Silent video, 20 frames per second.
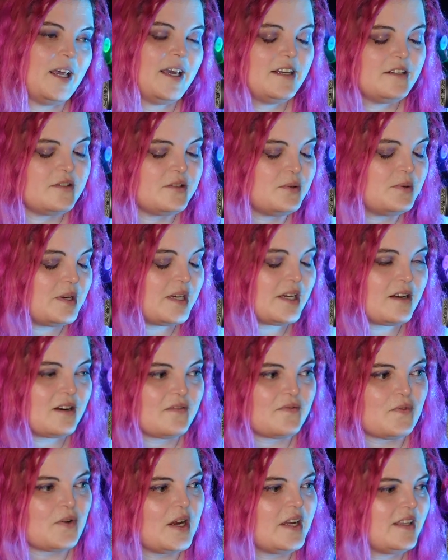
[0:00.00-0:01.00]
I do here,
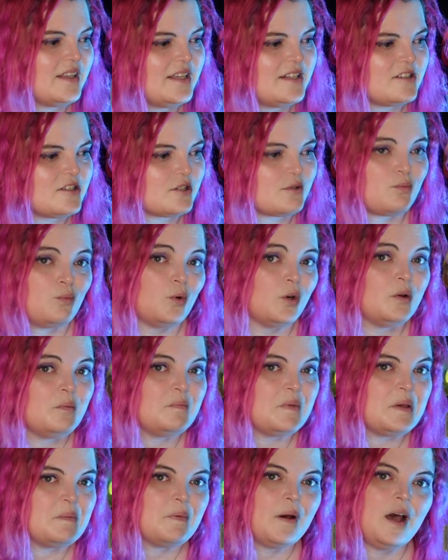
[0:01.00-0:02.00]
frankly, just
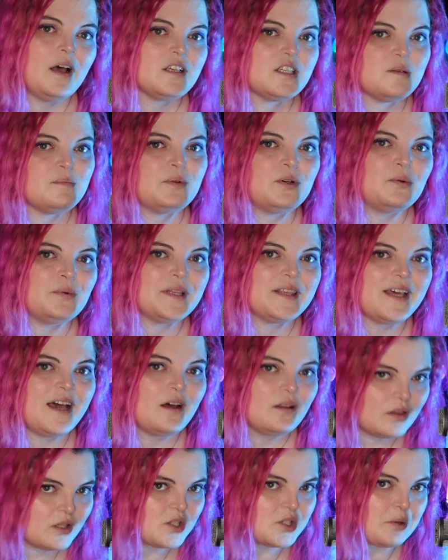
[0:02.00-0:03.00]
wouldn't be possible
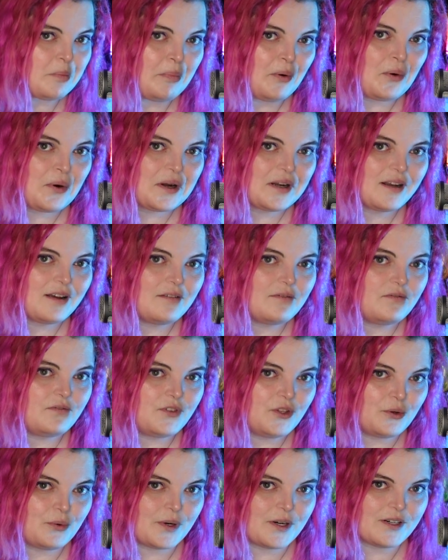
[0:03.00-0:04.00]
without the support of
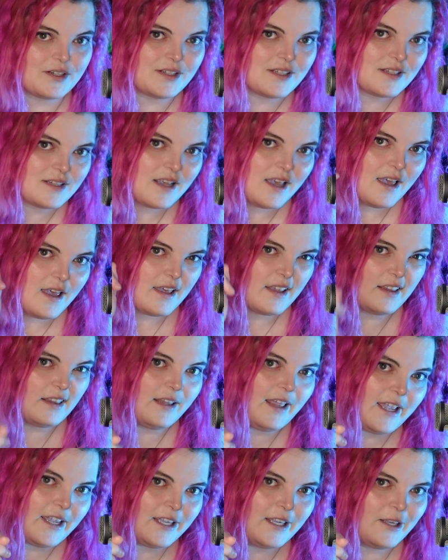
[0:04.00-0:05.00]
viewers
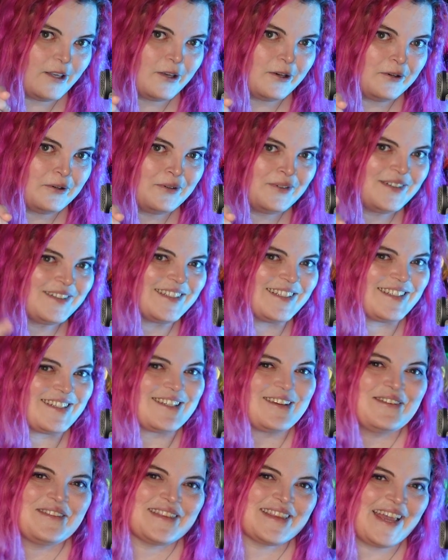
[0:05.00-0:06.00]
like you.
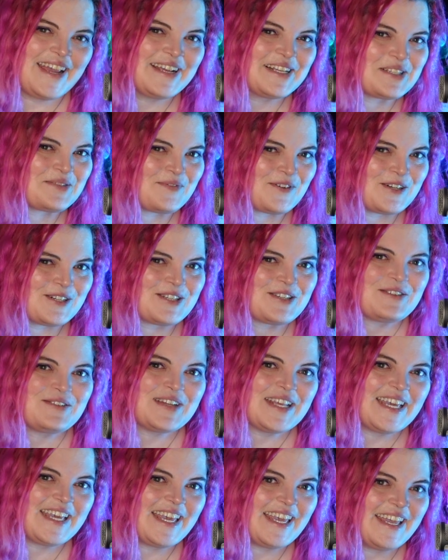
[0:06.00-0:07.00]
So thanks for
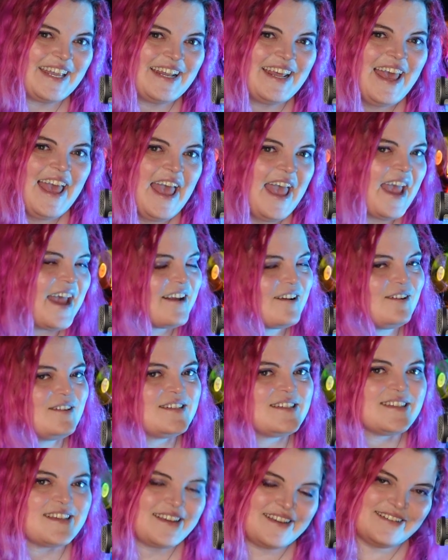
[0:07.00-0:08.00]
tuning in, and I'll
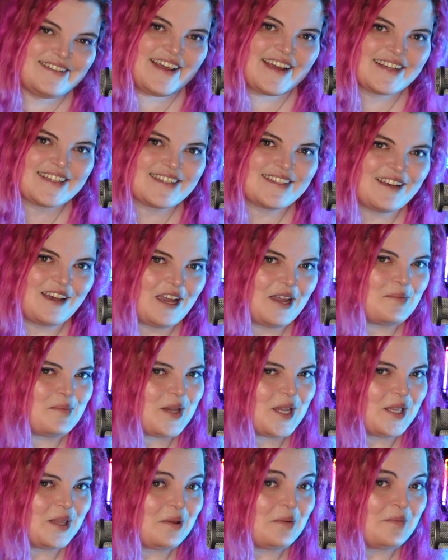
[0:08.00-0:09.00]
see you next time.
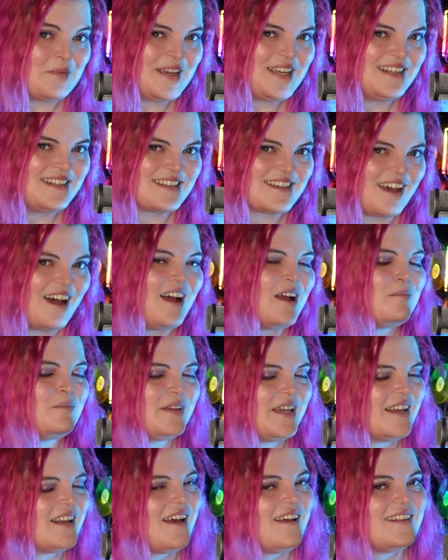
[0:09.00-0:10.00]
In the meantime,
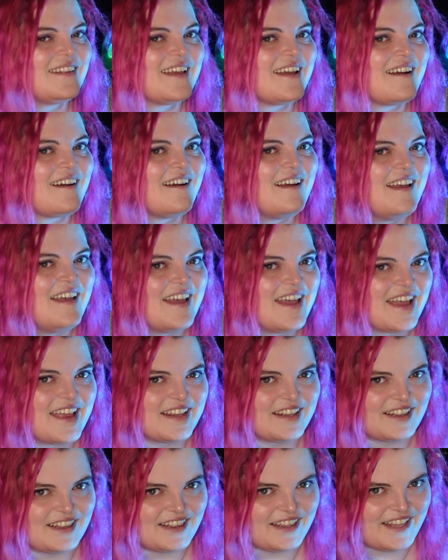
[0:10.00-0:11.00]
get out there
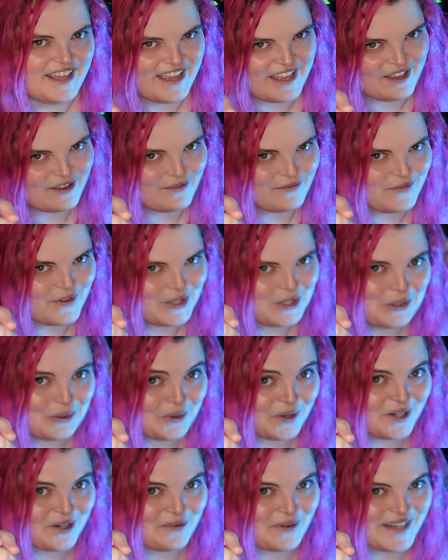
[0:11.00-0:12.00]
and live
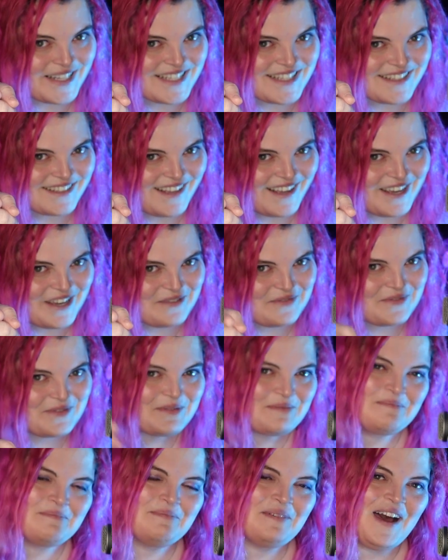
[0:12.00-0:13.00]
your quest life.
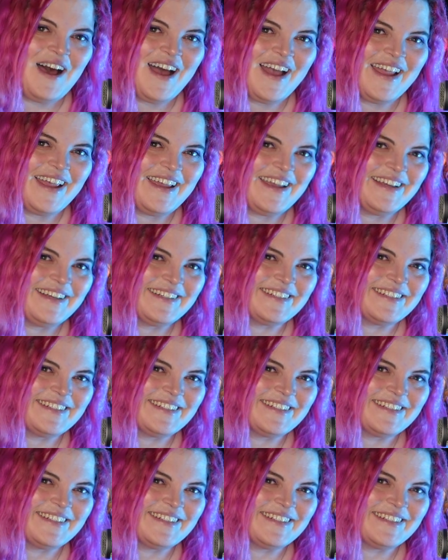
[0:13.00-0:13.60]
Bye!